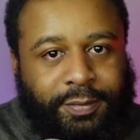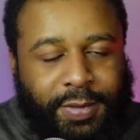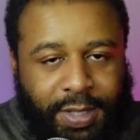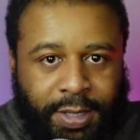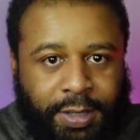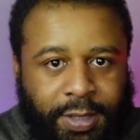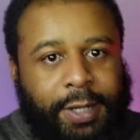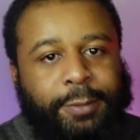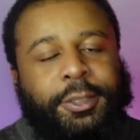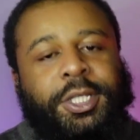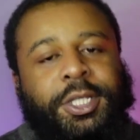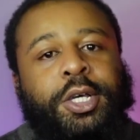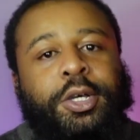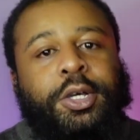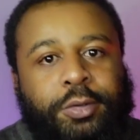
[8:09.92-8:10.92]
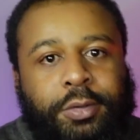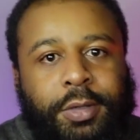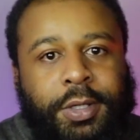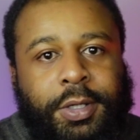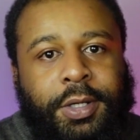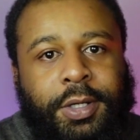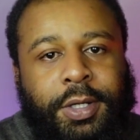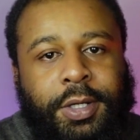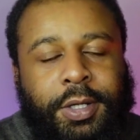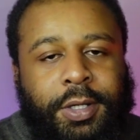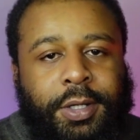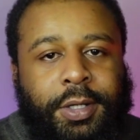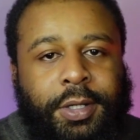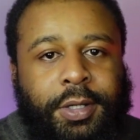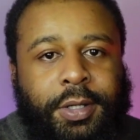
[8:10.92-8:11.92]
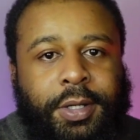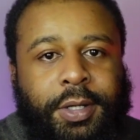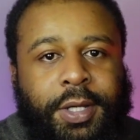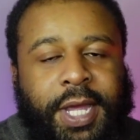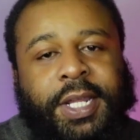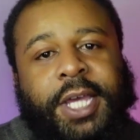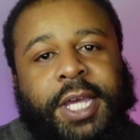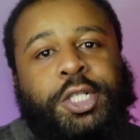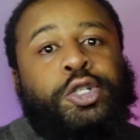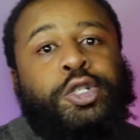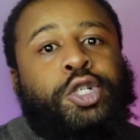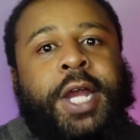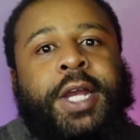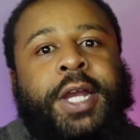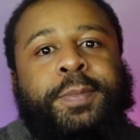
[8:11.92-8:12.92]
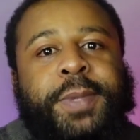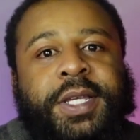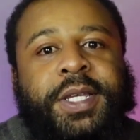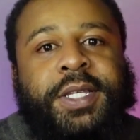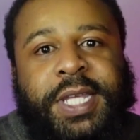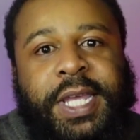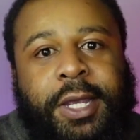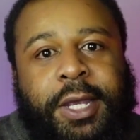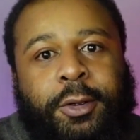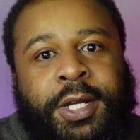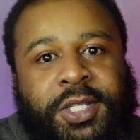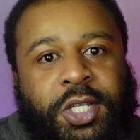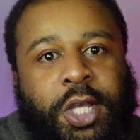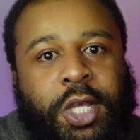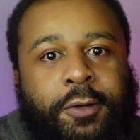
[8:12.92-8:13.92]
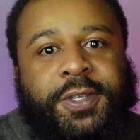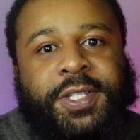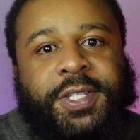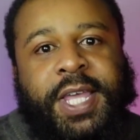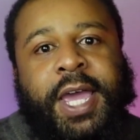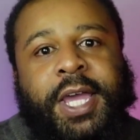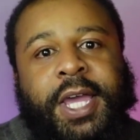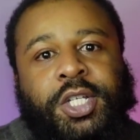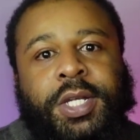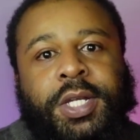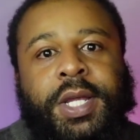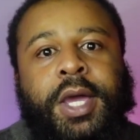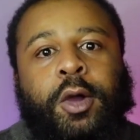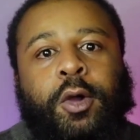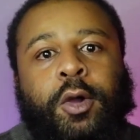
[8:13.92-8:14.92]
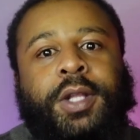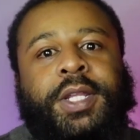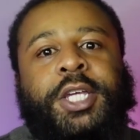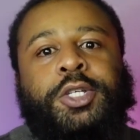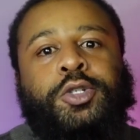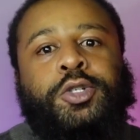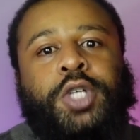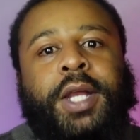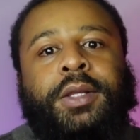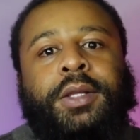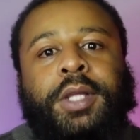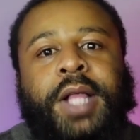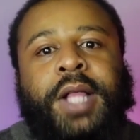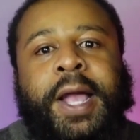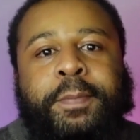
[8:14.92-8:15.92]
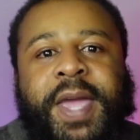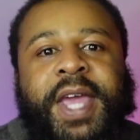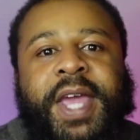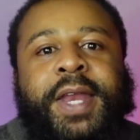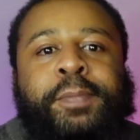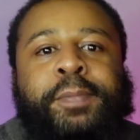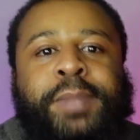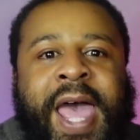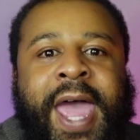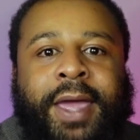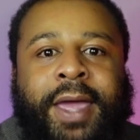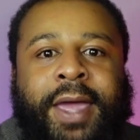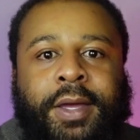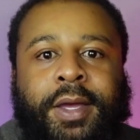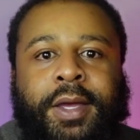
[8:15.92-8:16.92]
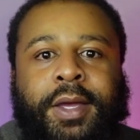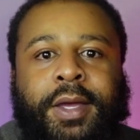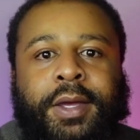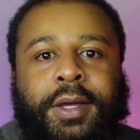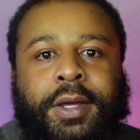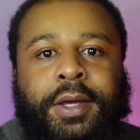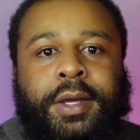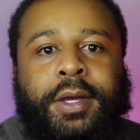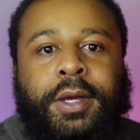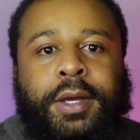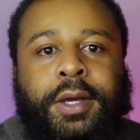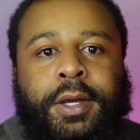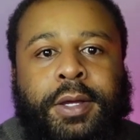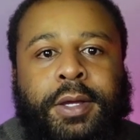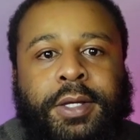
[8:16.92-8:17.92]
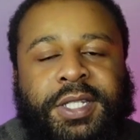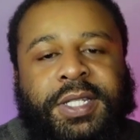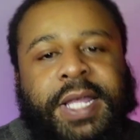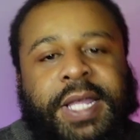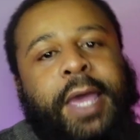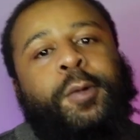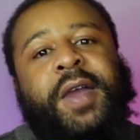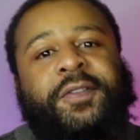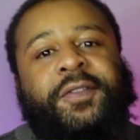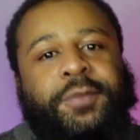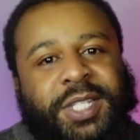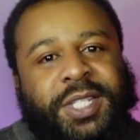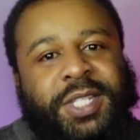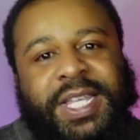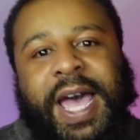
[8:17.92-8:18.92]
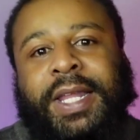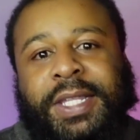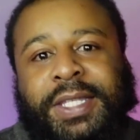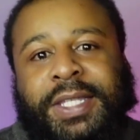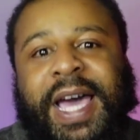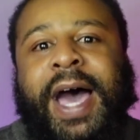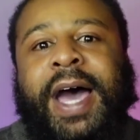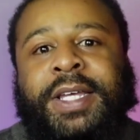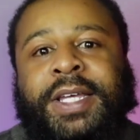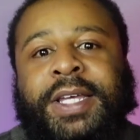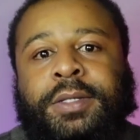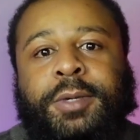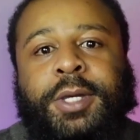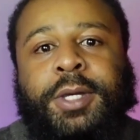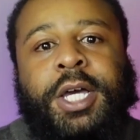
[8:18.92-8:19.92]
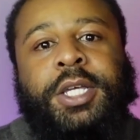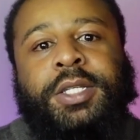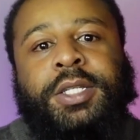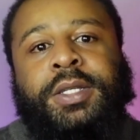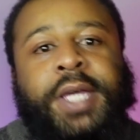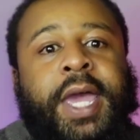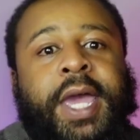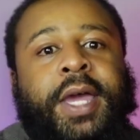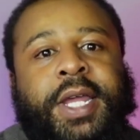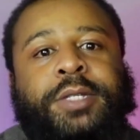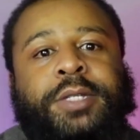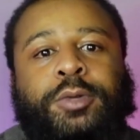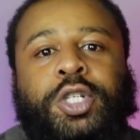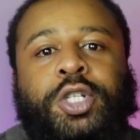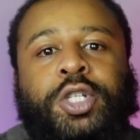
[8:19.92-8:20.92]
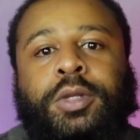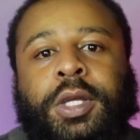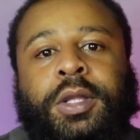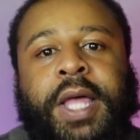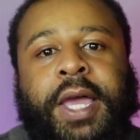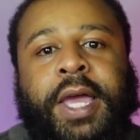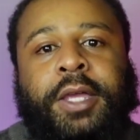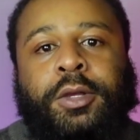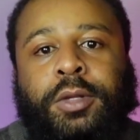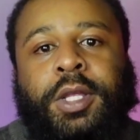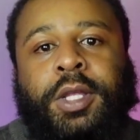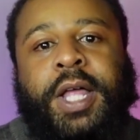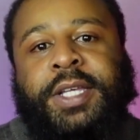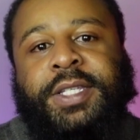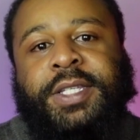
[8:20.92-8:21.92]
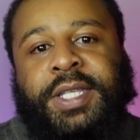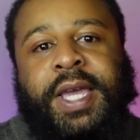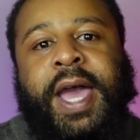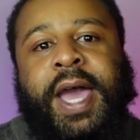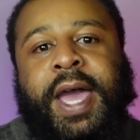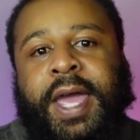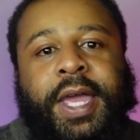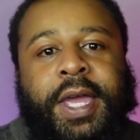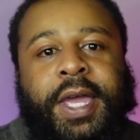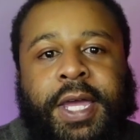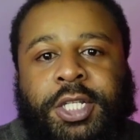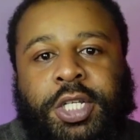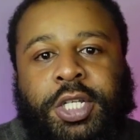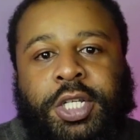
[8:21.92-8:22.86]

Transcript: Number two, unless you're trying to be a Secret Service agent, or unless you're trying to look like Men in Black, stay away from the solid ties, because, yeah, that's what you'll look like. You'll look like a CIA agent.